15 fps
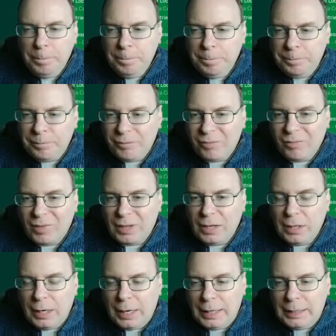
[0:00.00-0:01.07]
uh,
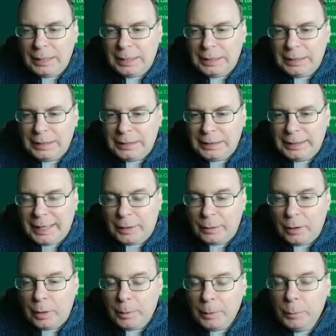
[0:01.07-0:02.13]
now,
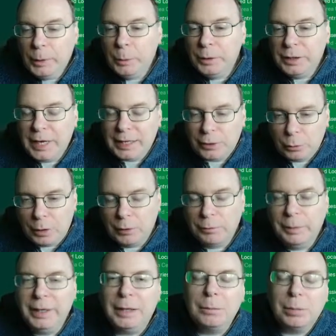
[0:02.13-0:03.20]
I mean, we would get 12
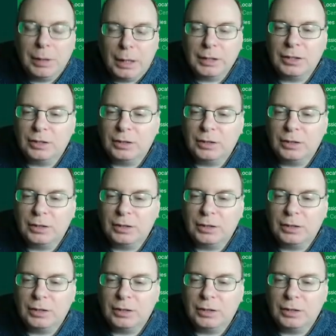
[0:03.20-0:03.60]
million plus